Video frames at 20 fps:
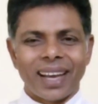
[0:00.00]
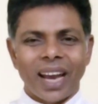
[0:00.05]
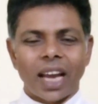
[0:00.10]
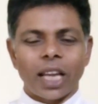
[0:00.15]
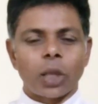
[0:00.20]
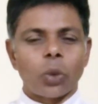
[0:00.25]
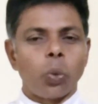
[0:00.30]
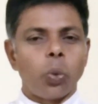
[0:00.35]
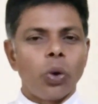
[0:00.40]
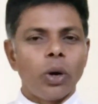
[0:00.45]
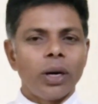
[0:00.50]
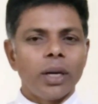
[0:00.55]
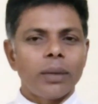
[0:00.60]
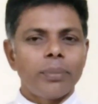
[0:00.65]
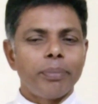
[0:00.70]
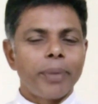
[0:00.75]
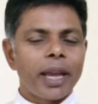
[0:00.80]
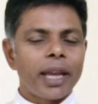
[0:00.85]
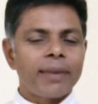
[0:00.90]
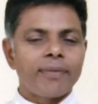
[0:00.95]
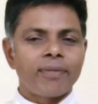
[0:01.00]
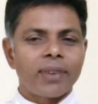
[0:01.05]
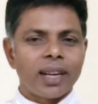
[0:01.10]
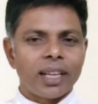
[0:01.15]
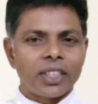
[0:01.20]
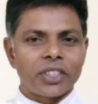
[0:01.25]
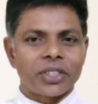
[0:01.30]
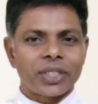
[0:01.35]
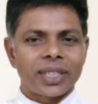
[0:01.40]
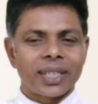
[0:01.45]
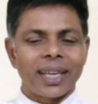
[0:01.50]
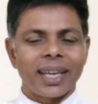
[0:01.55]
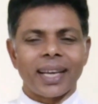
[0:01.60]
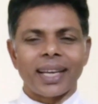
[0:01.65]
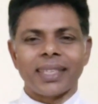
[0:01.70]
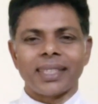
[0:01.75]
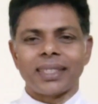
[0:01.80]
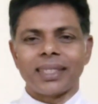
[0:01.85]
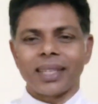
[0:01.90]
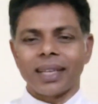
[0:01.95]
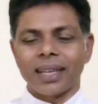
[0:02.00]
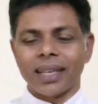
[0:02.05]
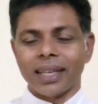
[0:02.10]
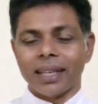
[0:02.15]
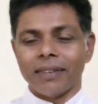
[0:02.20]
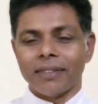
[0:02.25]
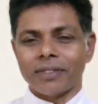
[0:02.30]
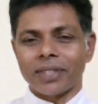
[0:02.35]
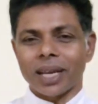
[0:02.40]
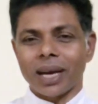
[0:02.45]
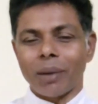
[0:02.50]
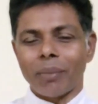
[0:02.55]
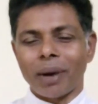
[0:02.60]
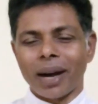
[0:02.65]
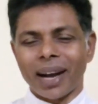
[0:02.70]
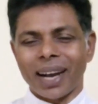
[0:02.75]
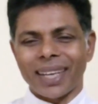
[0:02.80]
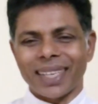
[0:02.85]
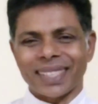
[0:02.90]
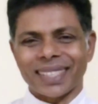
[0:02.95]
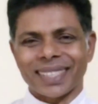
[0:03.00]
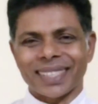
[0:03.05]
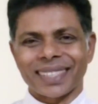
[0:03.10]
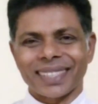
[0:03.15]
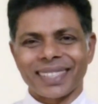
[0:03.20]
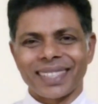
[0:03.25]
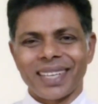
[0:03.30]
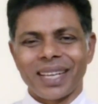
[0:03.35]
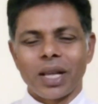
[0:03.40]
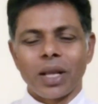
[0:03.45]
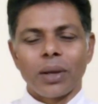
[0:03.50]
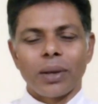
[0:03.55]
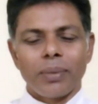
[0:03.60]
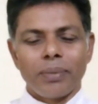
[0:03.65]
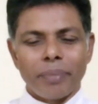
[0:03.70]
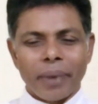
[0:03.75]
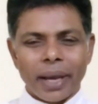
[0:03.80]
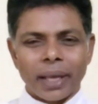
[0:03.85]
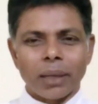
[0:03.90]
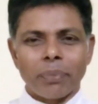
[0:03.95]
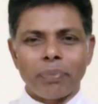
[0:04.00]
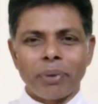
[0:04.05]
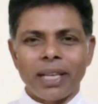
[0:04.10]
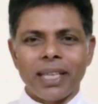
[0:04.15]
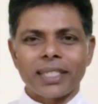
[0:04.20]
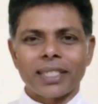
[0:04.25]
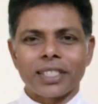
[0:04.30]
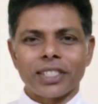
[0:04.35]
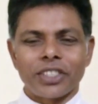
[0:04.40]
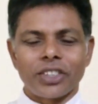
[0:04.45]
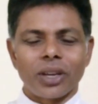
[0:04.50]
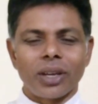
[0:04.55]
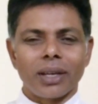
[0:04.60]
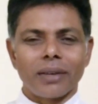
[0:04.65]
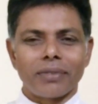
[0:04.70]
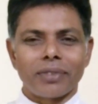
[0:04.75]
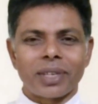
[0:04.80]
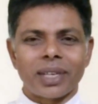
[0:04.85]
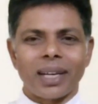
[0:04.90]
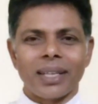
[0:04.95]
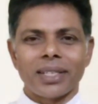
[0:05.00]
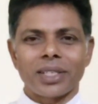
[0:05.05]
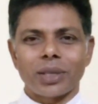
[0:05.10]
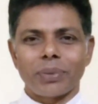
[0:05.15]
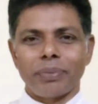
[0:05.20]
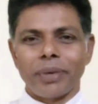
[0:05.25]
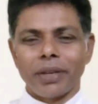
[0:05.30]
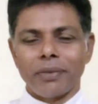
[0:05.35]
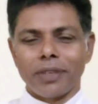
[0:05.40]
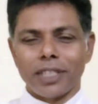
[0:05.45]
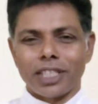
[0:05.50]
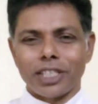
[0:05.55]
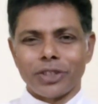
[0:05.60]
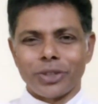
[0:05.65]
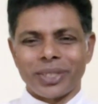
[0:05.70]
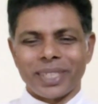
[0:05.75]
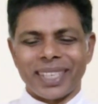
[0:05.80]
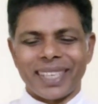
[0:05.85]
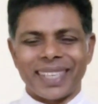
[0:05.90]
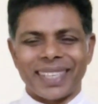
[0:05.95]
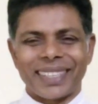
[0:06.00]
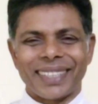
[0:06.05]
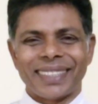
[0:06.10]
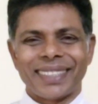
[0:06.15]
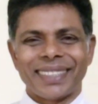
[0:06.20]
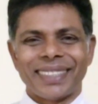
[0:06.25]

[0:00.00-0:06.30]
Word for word: And the Word made flesh and lived among us. May the peace and joy of Christ be with you today.